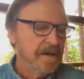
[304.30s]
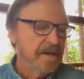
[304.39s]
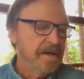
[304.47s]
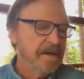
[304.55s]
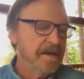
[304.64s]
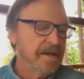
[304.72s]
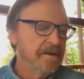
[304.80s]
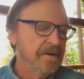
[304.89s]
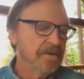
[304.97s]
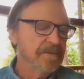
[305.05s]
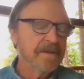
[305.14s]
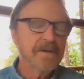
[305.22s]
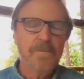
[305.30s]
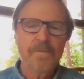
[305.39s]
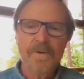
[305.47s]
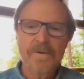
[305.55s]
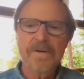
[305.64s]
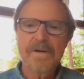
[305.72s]
and know that it
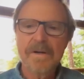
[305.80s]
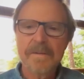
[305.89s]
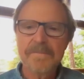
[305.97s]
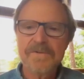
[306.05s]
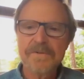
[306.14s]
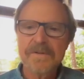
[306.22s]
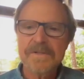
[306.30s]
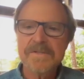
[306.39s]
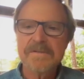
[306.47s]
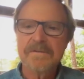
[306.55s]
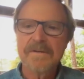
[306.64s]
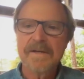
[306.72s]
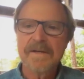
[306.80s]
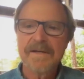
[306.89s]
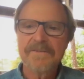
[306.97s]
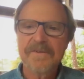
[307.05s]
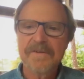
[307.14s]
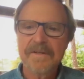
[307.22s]
will come to us
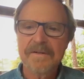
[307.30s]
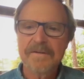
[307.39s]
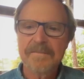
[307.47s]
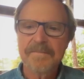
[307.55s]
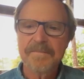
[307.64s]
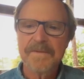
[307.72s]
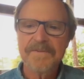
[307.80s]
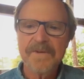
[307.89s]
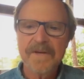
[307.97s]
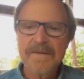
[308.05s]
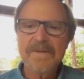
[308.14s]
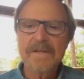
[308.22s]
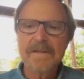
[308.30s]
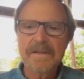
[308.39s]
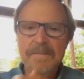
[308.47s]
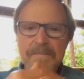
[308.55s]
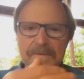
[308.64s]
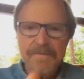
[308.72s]
as needed. It's kind of a
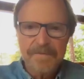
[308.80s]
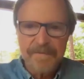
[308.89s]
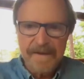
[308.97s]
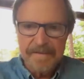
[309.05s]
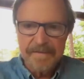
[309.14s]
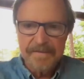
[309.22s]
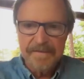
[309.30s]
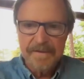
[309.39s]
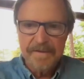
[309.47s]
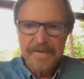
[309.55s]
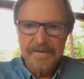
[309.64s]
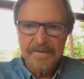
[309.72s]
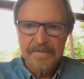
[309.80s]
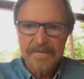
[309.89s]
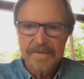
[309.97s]
leap of faith here.